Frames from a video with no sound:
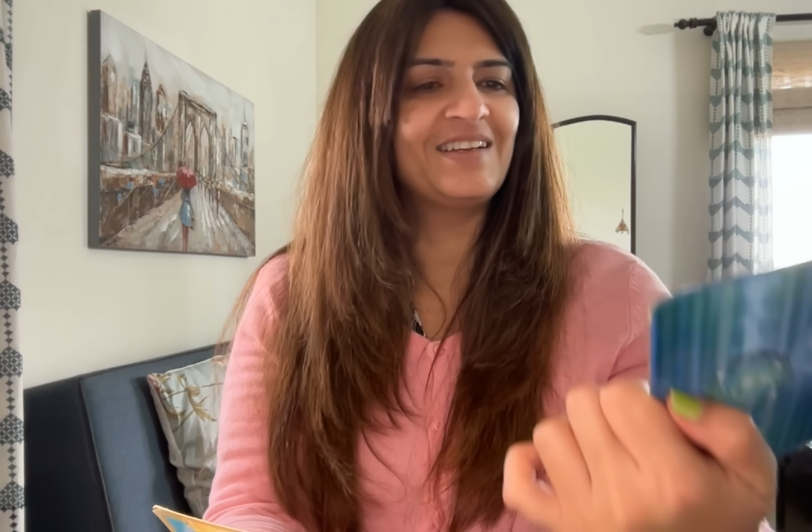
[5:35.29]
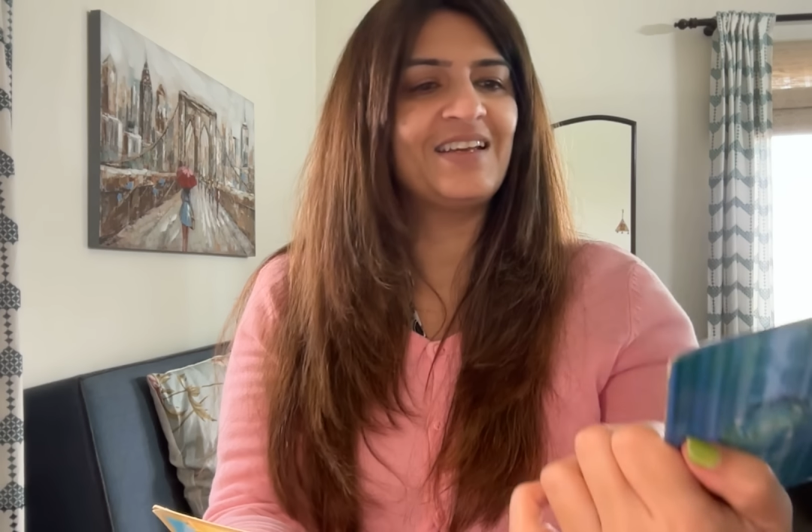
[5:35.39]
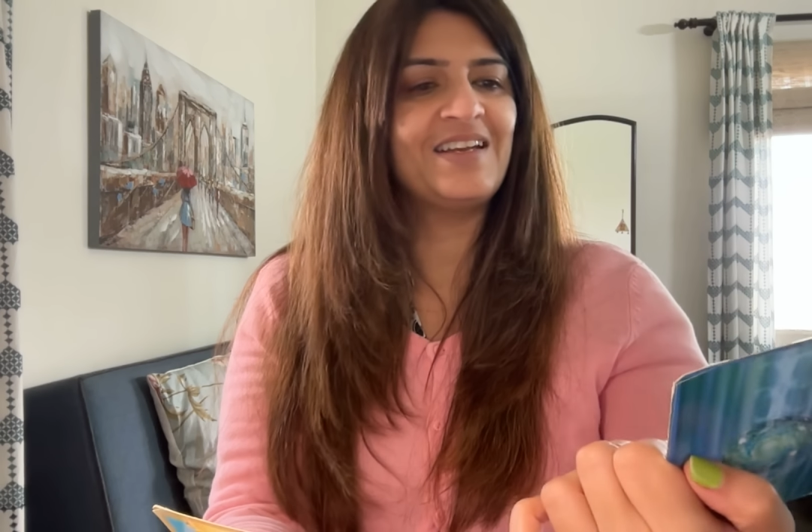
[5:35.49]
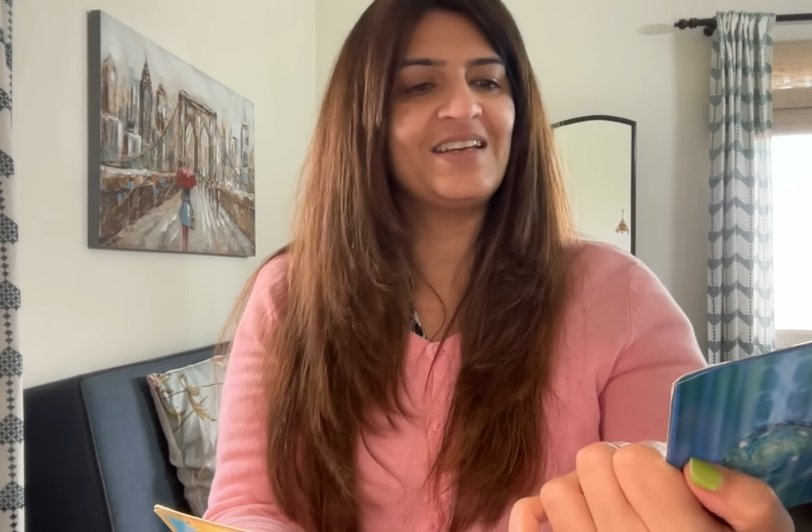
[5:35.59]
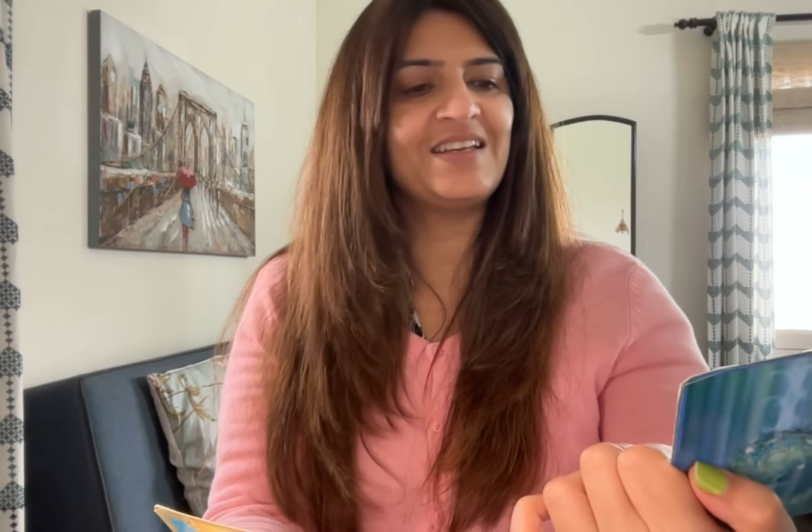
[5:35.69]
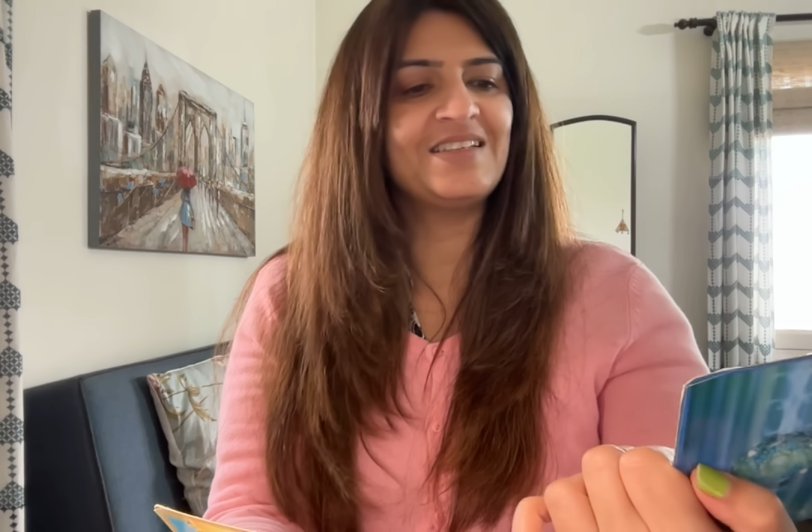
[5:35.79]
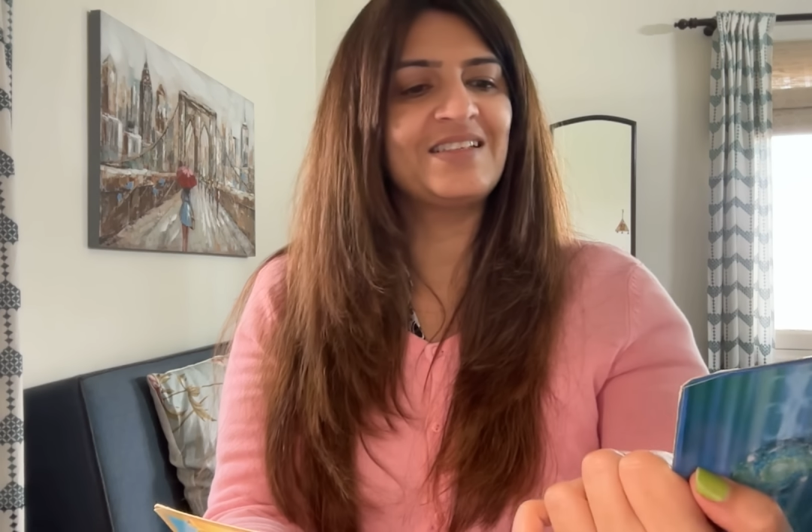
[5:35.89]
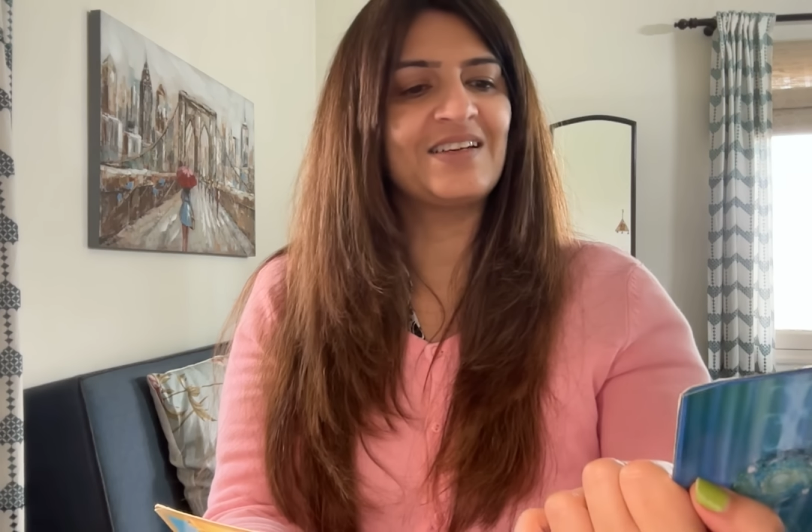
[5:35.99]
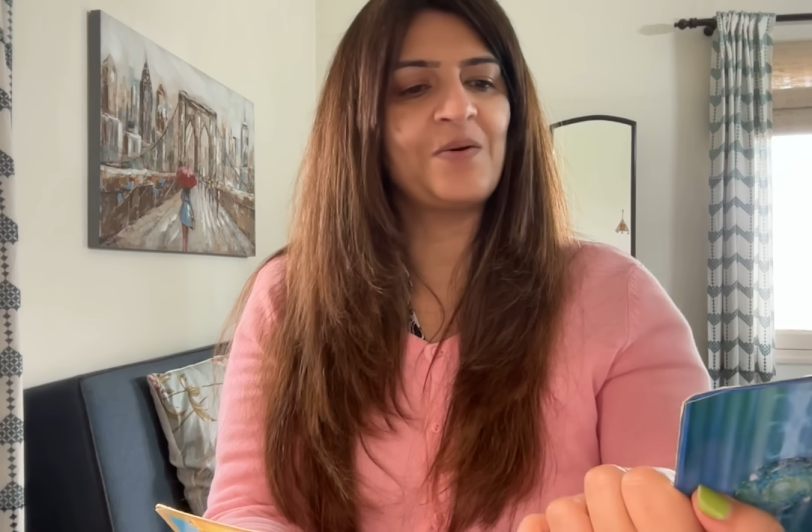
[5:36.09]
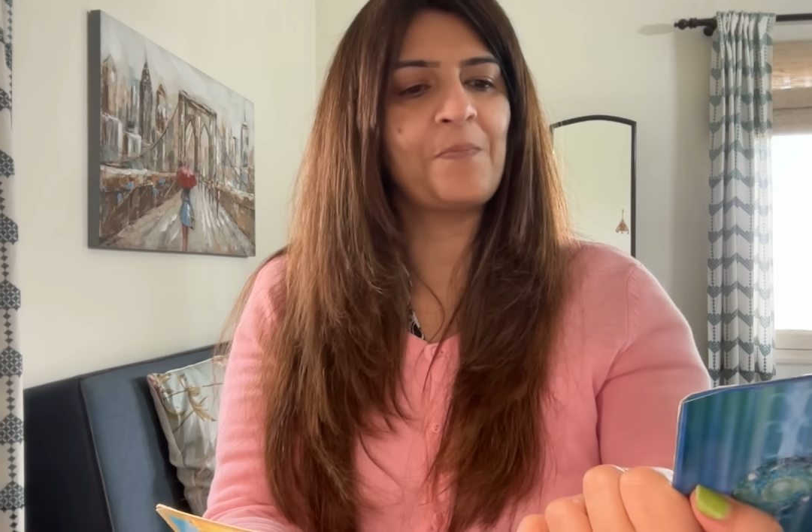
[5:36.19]
It is
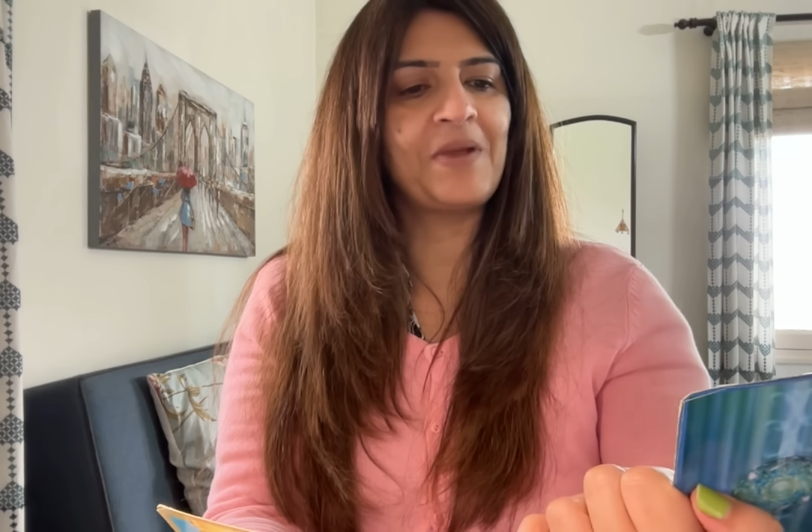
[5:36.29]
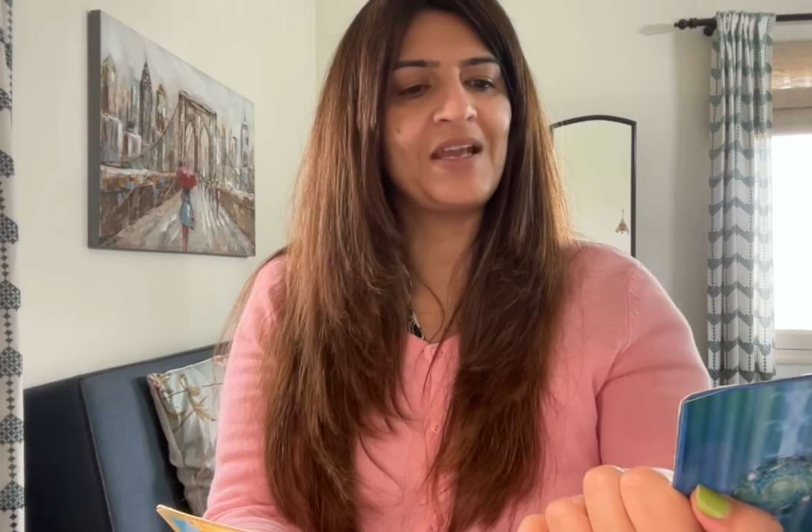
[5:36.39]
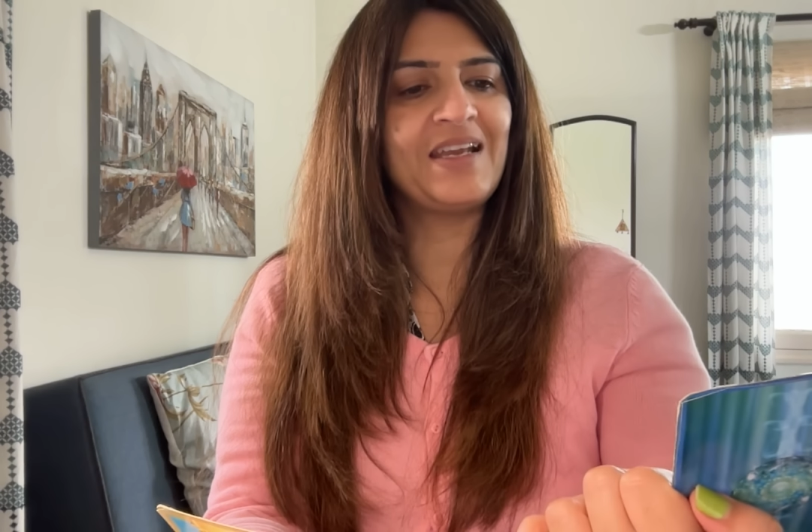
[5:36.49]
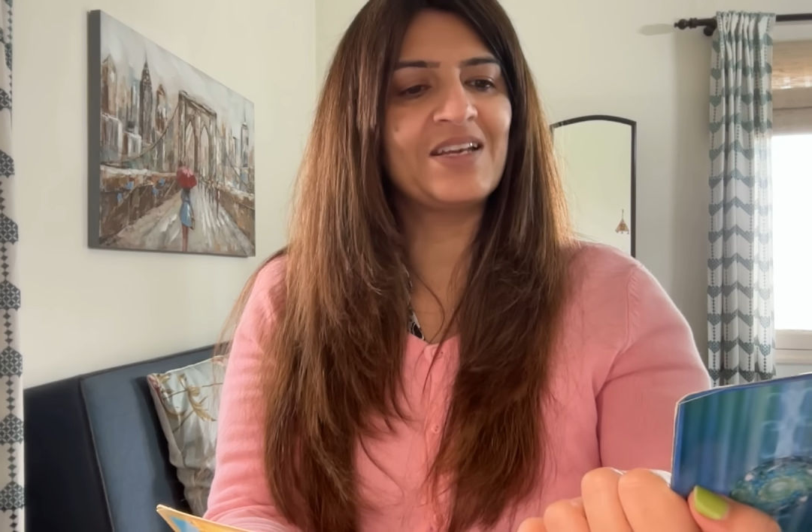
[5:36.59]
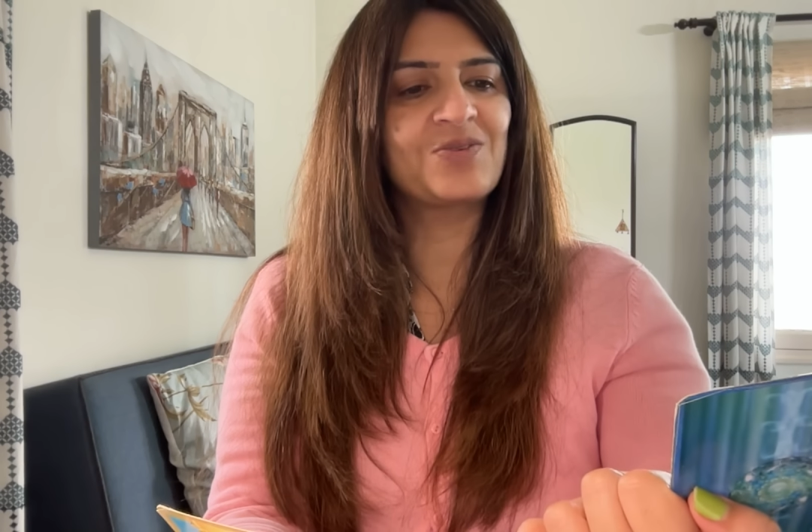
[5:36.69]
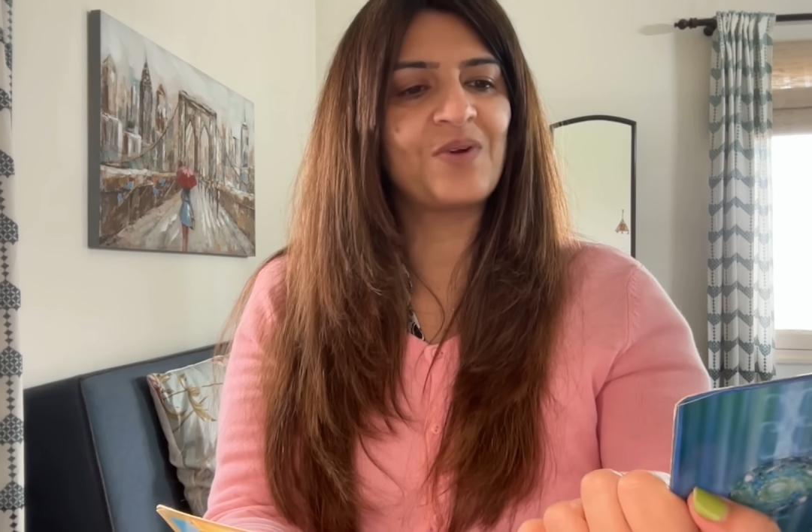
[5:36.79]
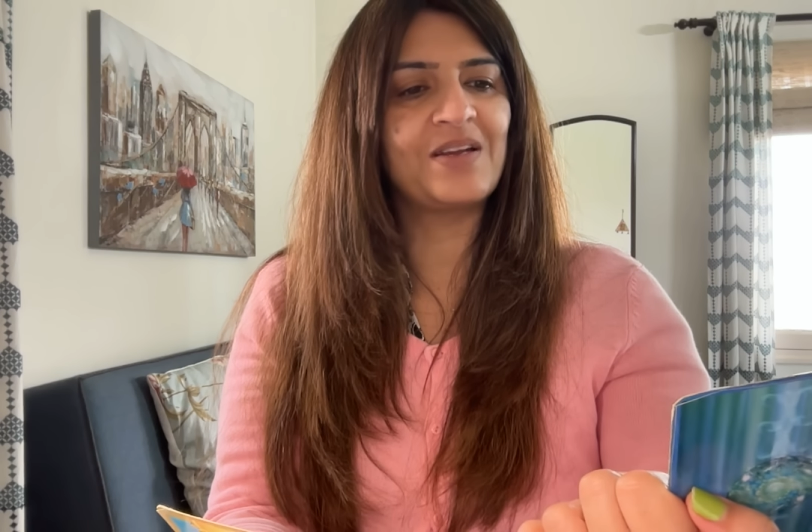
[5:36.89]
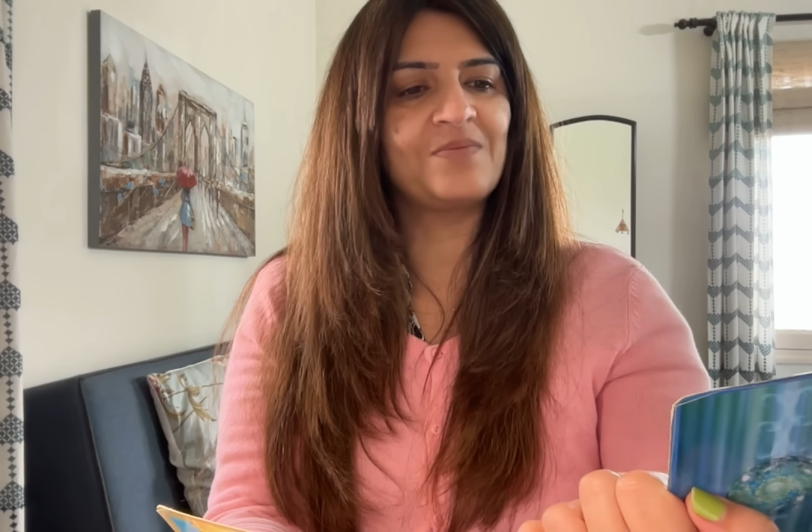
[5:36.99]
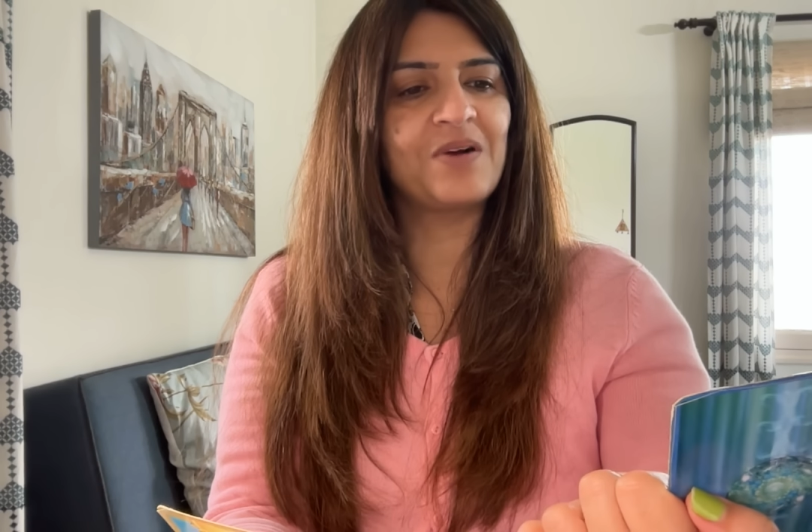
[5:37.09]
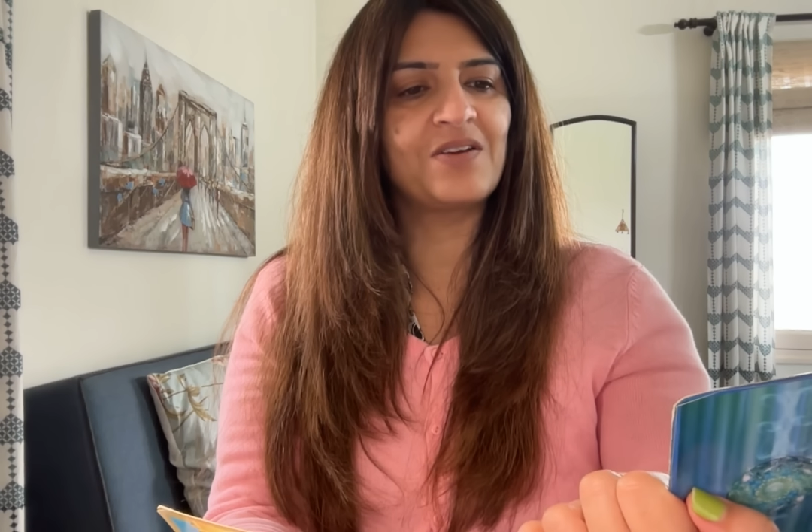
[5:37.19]
a pinkish
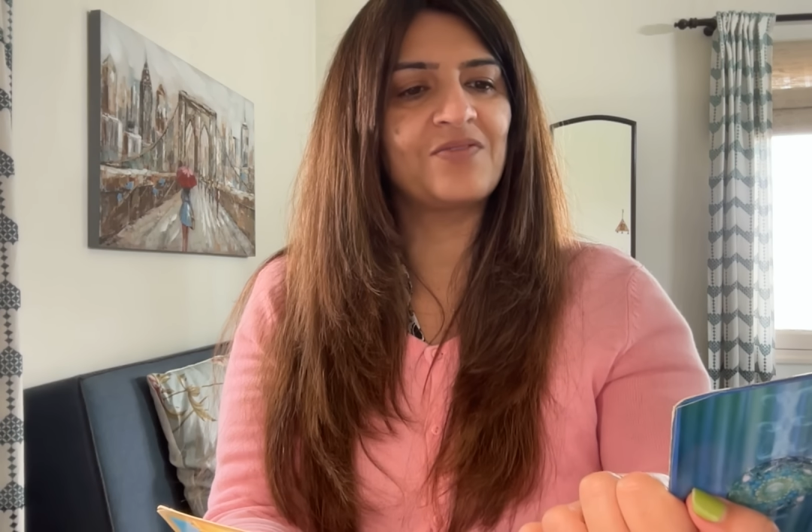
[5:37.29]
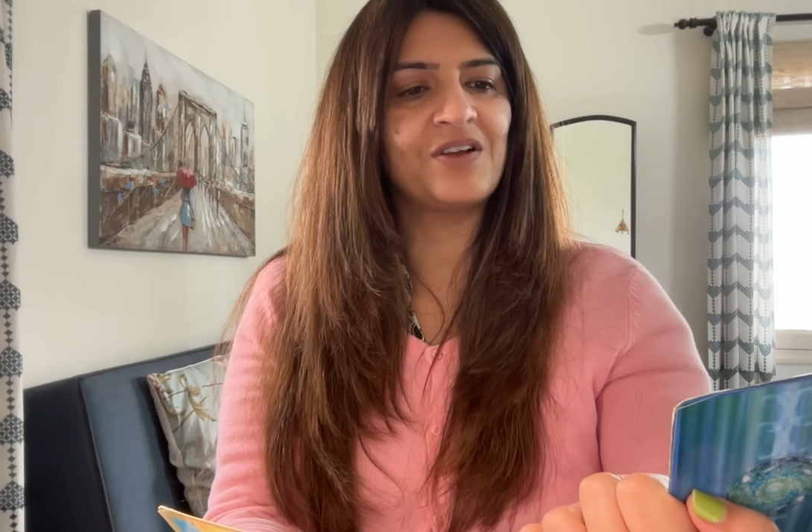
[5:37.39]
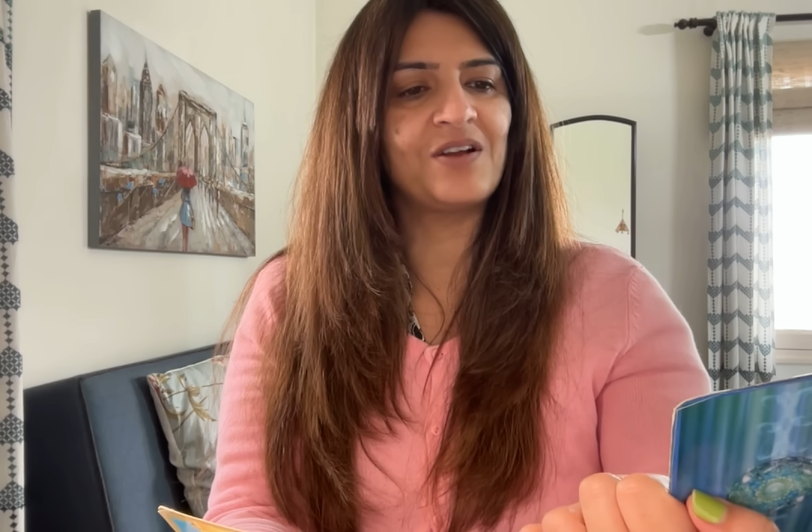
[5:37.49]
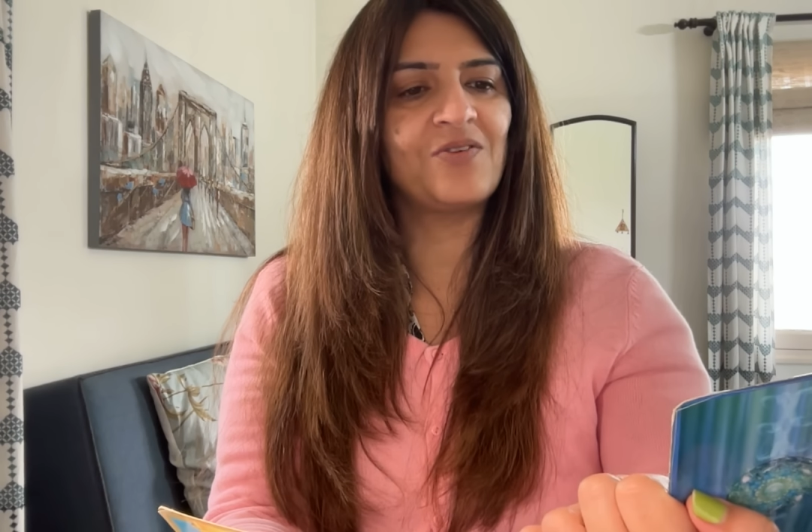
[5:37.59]
white butterfly